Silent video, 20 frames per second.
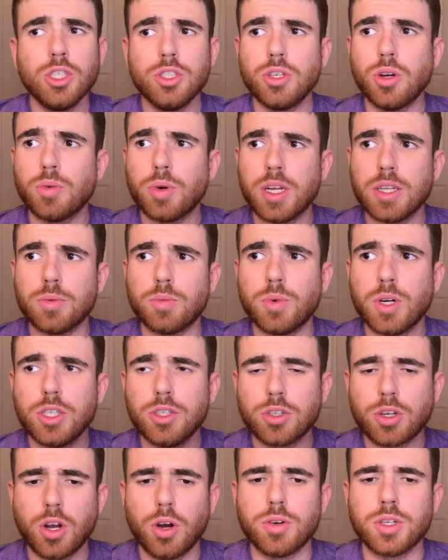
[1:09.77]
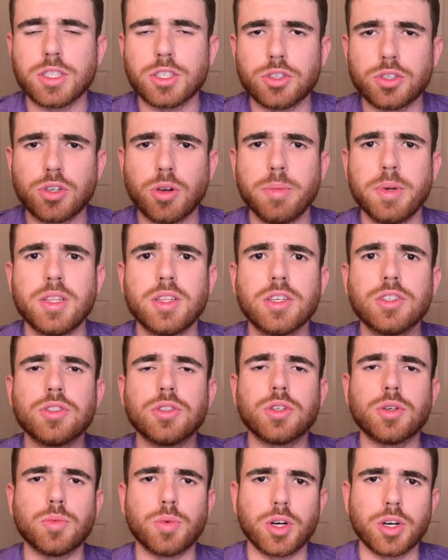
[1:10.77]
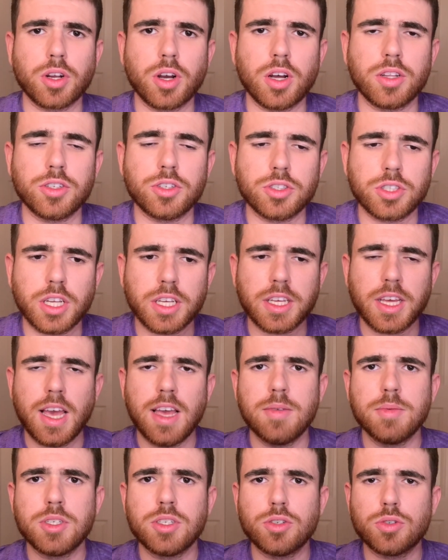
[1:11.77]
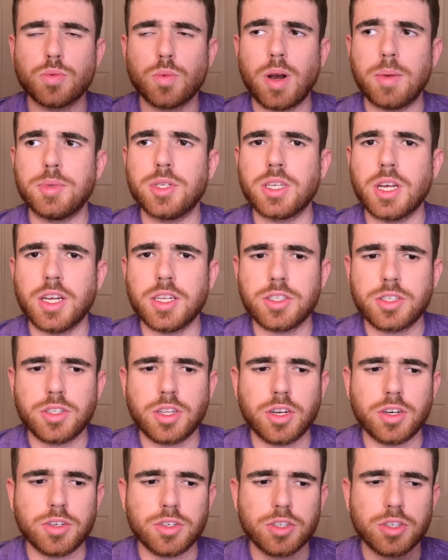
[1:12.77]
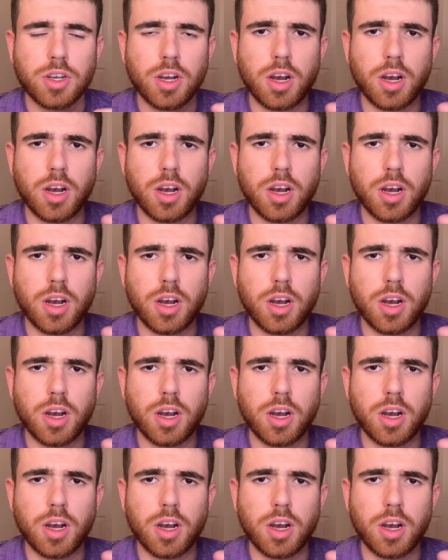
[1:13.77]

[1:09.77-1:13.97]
So when you're coding, there's so many things you can work on. There's like games, there's websites, there's